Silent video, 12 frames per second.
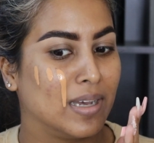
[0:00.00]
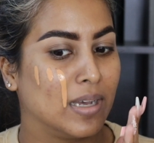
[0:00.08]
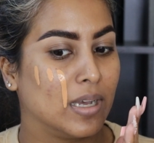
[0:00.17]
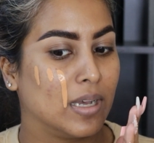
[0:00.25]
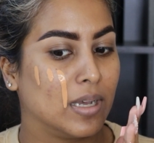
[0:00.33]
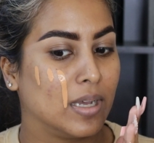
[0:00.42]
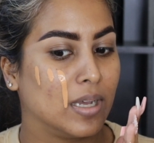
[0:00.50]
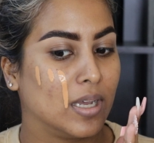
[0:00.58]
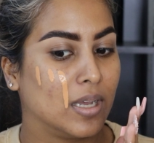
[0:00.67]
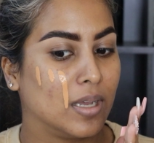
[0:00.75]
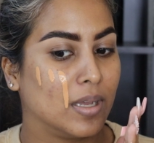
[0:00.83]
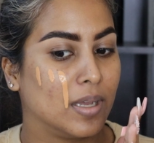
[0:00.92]

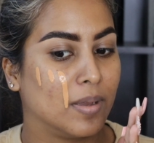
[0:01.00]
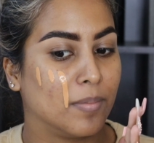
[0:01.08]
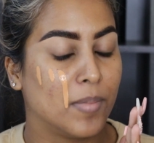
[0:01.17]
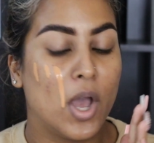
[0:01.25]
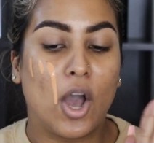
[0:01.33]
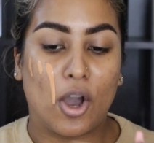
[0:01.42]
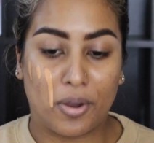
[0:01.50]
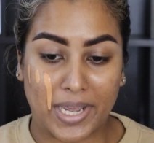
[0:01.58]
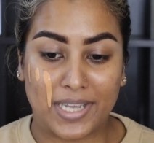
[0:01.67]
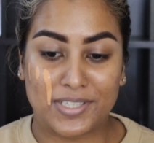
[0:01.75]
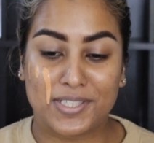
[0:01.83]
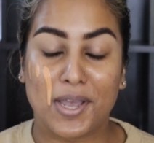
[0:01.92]

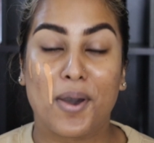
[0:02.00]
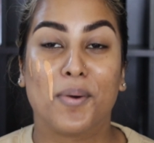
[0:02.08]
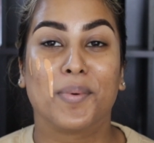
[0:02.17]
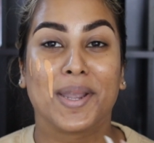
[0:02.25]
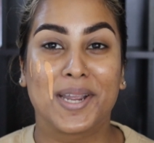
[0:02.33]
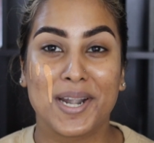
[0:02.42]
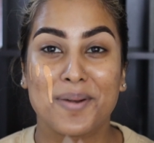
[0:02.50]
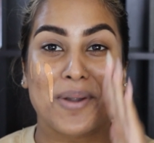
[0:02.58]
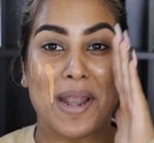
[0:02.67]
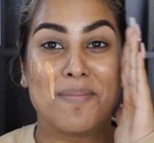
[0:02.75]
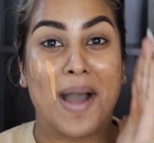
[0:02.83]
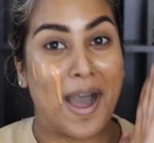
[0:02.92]
Okay, so we're gonna
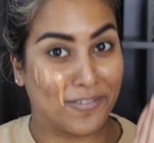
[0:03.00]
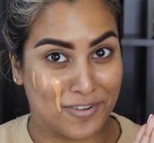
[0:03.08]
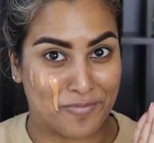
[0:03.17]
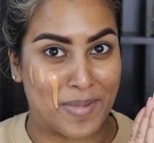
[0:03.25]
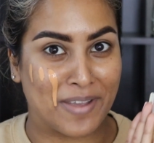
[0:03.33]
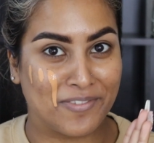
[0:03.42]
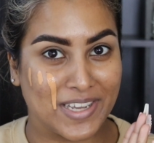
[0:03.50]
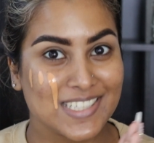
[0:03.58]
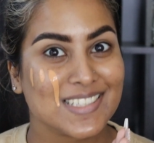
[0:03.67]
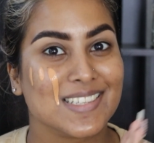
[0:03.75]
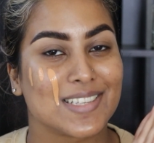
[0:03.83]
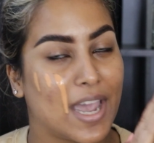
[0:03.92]
prime half of my
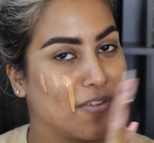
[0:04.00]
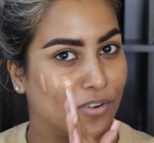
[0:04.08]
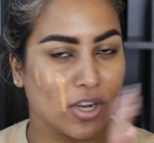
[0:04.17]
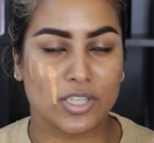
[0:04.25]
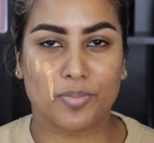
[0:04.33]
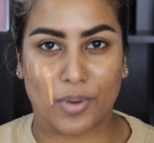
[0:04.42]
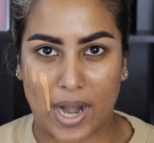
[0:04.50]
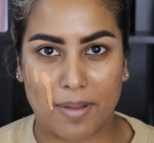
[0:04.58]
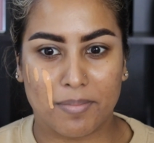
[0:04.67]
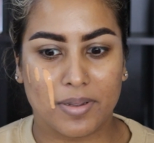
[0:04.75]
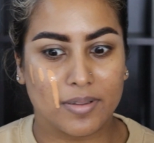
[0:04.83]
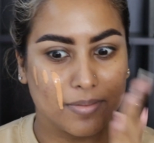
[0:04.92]
face since I forgot to
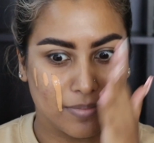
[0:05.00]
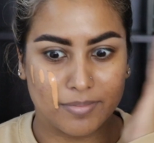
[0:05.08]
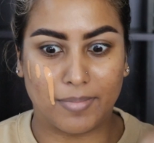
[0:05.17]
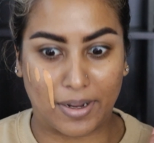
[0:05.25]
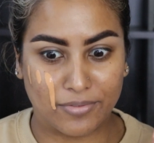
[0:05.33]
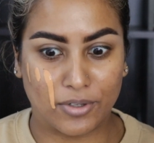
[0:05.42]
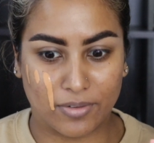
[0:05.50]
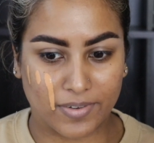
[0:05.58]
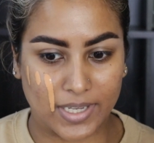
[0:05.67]
prime my full